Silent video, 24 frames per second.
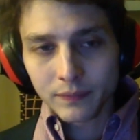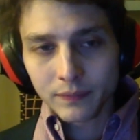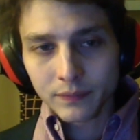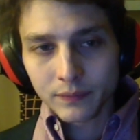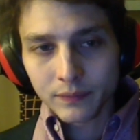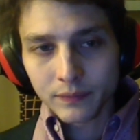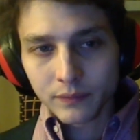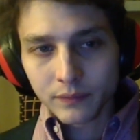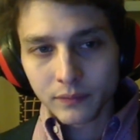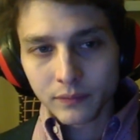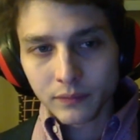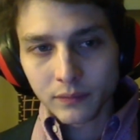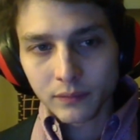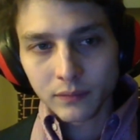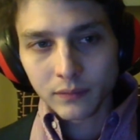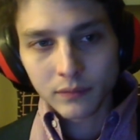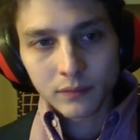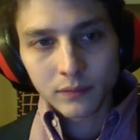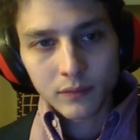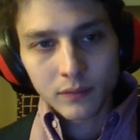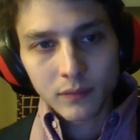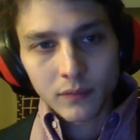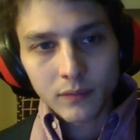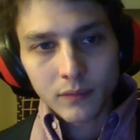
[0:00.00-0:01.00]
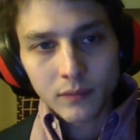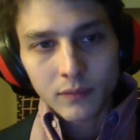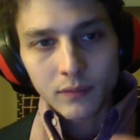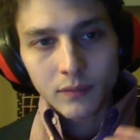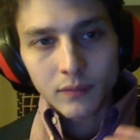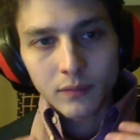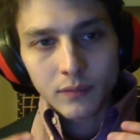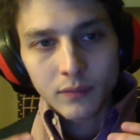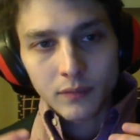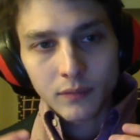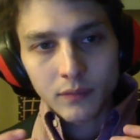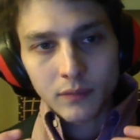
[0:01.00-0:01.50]

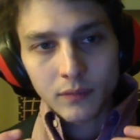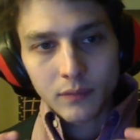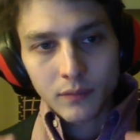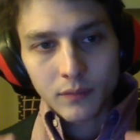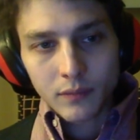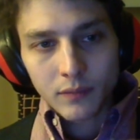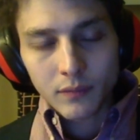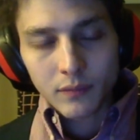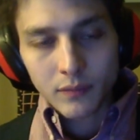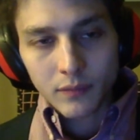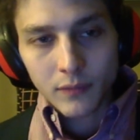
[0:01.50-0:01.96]
(no one is talking)